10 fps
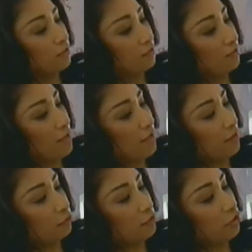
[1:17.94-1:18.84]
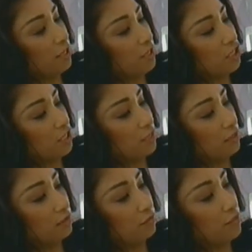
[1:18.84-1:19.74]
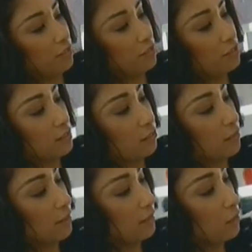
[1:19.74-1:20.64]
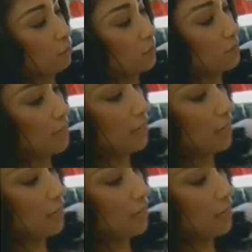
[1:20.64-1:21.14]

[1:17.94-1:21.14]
that we're trying to achieve is something that will stand